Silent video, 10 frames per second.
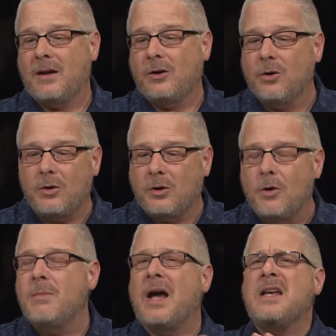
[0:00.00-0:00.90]
you,
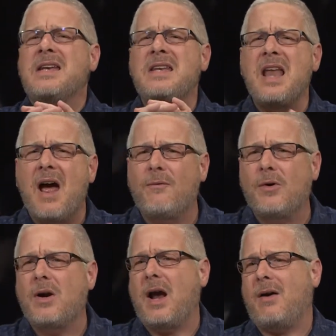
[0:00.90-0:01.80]
you may
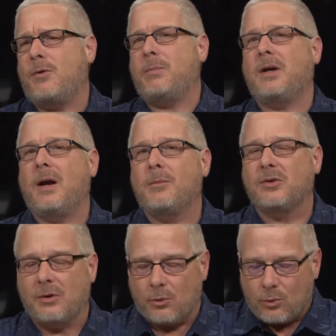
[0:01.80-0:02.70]
never ever be able
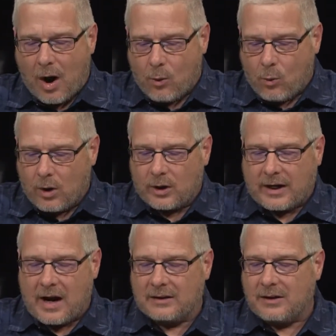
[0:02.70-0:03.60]
to work
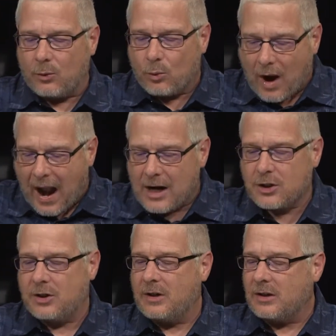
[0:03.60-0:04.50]
out the
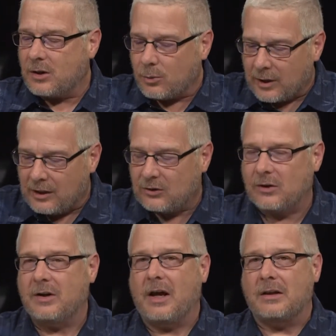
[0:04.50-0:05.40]
ration and the
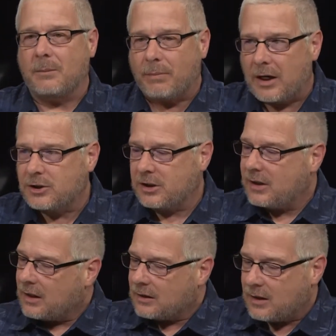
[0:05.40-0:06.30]
reason and the budget
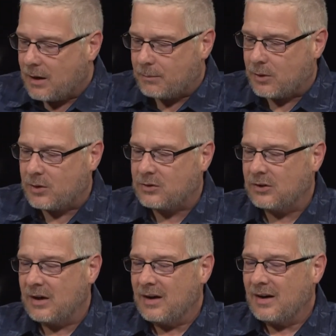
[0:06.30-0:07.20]
and the numbers.
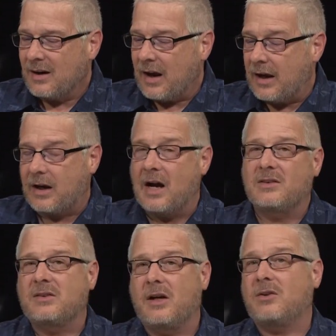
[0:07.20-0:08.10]
Mm -hmm. And God
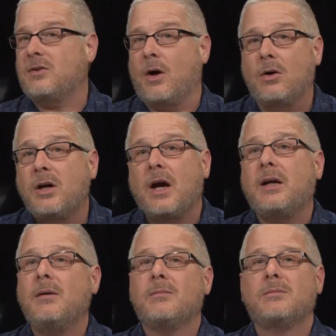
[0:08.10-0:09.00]
says,
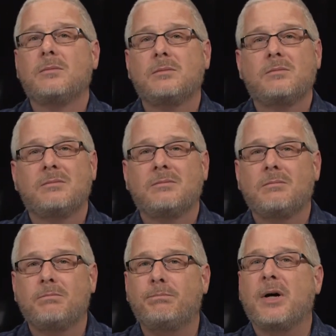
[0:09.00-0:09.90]
okay,
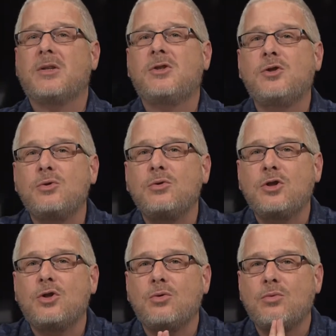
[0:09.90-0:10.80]
but do
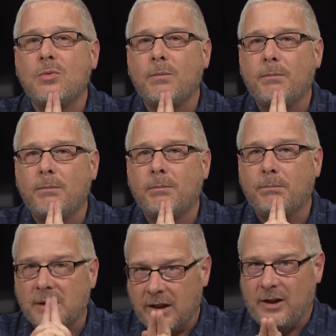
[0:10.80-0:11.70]
you
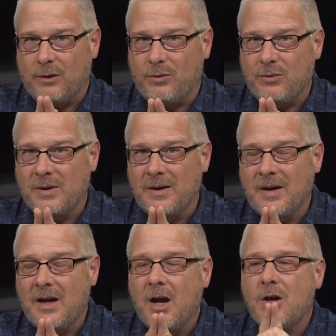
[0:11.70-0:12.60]
believe? Mm -hmm.
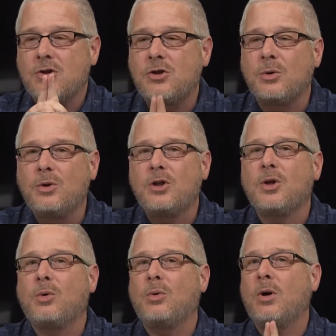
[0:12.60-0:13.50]
Do
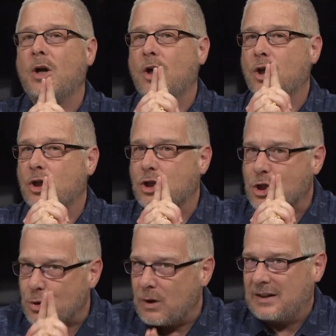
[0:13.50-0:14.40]
you
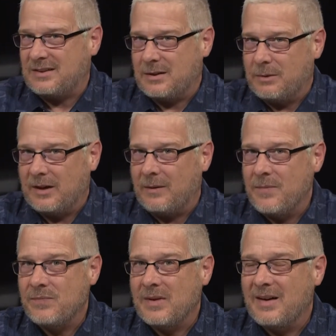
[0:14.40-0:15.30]
trust me?
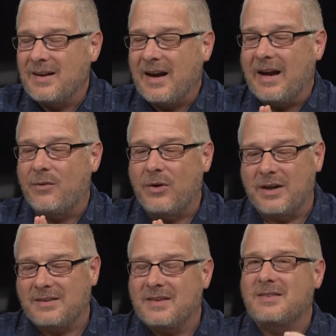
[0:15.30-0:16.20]
And
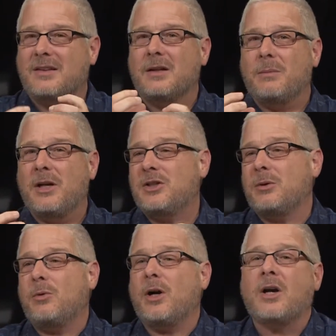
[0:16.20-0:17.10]
this is the
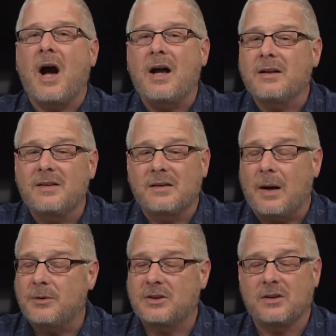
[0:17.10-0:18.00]
dimension where God, listen,
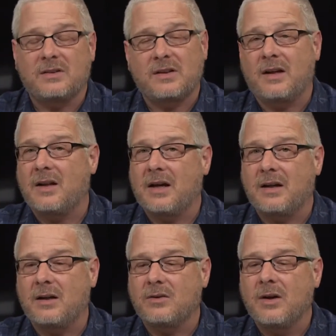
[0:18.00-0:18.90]
I'm just going to say it like it
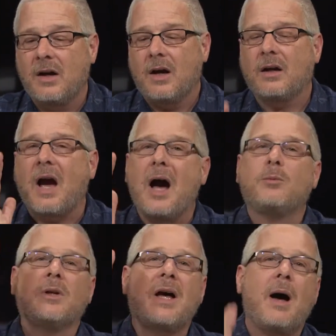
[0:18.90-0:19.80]
is. God
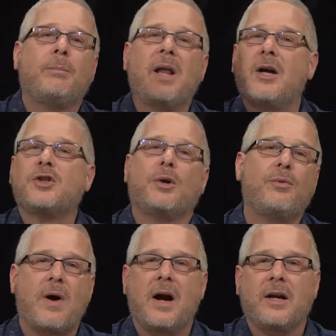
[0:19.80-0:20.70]
will not bless your
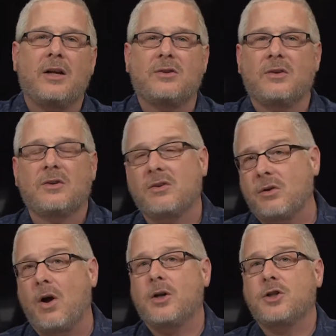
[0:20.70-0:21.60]
finances as
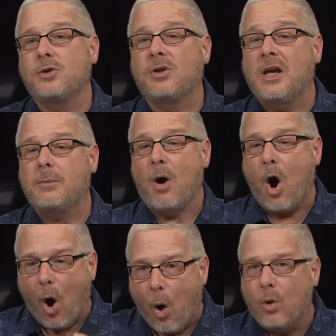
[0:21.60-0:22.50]
long as you keep
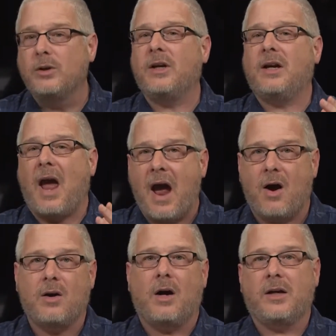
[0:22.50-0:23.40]
holding
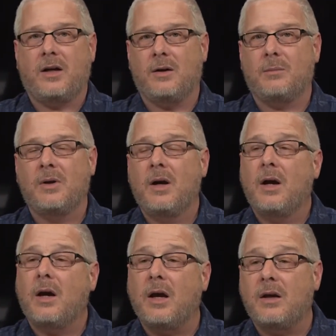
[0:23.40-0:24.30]
out on Him
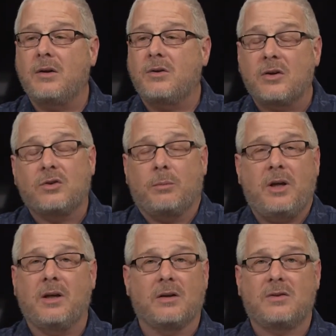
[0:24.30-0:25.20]
in
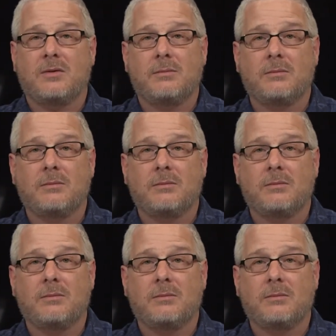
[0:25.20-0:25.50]
disobedience.